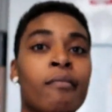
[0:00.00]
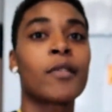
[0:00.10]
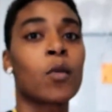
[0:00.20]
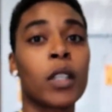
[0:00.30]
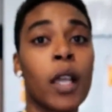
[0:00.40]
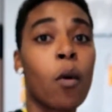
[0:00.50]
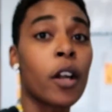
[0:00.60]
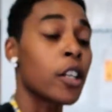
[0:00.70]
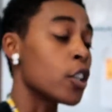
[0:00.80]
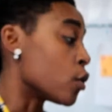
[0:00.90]
it's what they
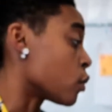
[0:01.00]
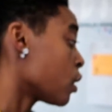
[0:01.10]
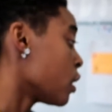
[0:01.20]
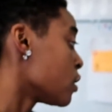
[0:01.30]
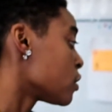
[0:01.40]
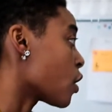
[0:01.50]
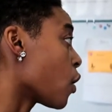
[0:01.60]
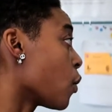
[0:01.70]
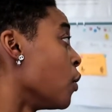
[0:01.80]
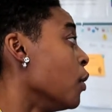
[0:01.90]
wanted to do.
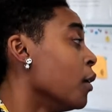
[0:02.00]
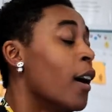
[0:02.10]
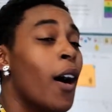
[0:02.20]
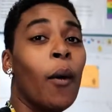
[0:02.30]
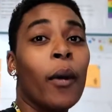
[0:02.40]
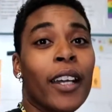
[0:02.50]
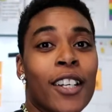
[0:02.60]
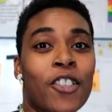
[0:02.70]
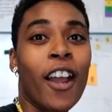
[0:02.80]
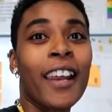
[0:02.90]
So we're
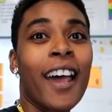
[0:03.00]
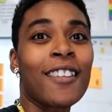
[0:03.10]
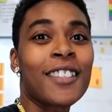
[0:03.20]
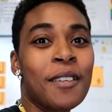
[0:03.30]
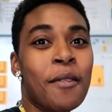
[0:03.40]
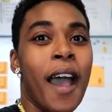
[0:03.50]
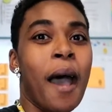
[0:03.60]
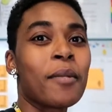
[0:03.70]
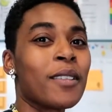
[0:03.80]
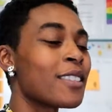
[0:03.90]
gonna try it out and see what
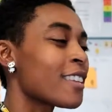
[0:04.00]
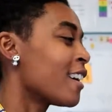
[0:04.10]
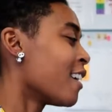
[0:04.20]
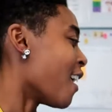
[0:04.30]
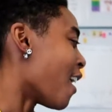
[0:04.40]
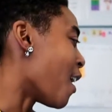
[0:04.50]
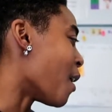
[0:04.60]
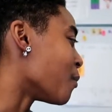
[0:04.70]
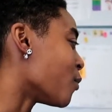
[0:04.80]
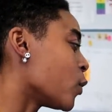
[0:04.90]
happens.
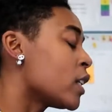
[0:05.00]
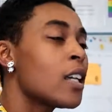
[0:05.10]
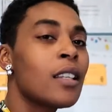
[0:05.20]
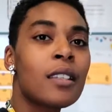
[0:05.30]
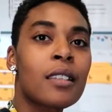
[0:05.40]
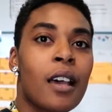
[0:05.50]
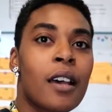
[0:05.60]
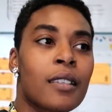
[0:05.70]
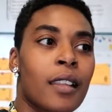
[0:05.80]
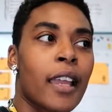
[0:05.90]
We did
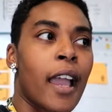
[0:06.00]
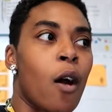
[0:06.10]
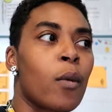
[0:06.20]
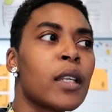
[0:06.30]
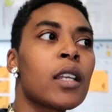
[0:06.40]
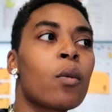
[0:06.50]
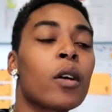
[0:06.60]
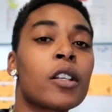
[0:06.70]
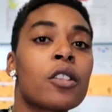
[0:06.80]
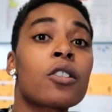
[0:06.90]
discuss like how we didn't
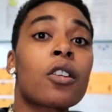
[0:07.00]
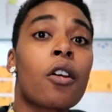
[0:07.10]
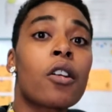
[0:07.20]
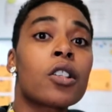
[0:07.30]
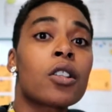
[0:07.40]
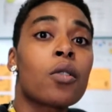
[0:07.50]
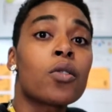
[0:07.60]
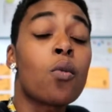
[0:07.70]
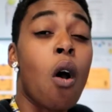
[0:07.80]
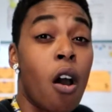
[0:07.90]
want to discourage those
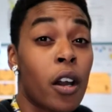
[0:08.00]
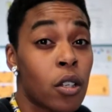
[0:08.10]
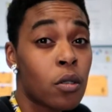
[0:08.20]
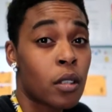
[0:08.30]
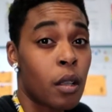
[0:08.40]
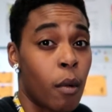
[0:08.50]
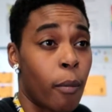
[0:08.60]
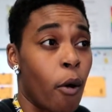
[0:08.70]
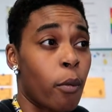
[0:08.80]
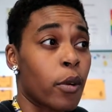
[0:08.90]
who are using them
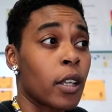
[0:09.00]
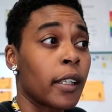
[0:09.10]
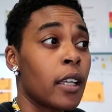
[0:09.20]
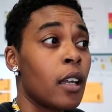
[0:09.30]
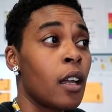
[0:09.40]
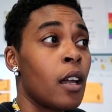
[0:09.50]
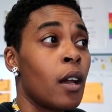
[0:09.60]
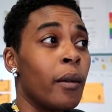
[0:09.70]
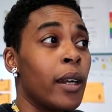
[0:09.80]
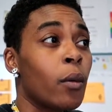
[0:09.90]
appropriately.
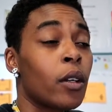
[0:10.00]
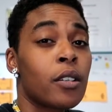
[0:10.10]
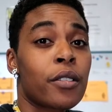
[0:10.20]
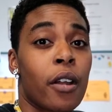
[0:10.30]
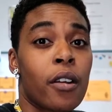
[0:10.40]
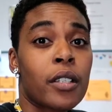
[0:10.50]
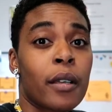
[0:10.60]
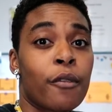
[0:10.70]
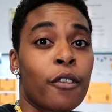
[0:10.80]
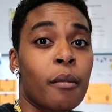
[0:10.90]
We didn't want to discourage
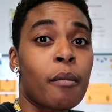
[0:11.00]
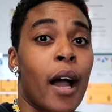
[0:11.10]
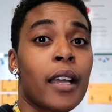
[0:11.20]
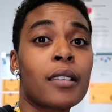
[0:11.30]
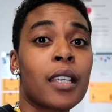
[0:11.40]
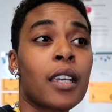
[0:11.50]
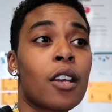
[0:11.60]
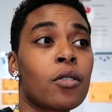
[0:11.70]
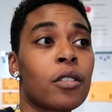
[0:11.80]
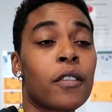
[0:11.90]
them from buying sticky
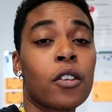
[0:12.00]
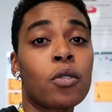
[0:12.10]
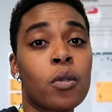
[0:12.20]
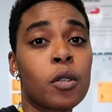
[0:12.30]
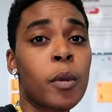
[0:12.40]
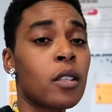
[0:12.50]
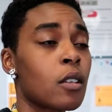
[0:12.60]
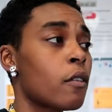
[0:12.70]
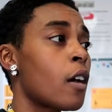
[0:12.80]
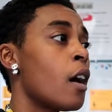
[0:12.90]
notes if they're too expensive.